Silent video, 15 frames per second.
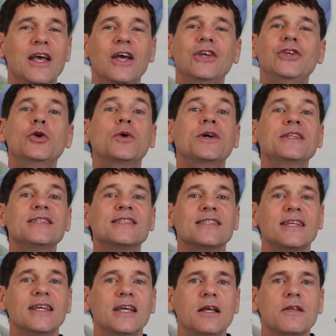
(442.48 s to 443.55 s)
You can
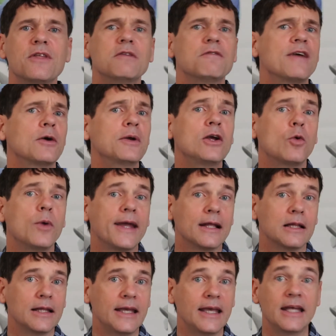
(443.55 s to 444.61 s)
see that very
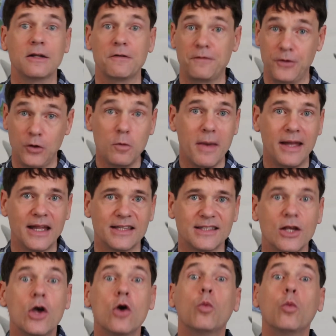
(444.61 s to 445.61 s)
quickly, in a few minutes,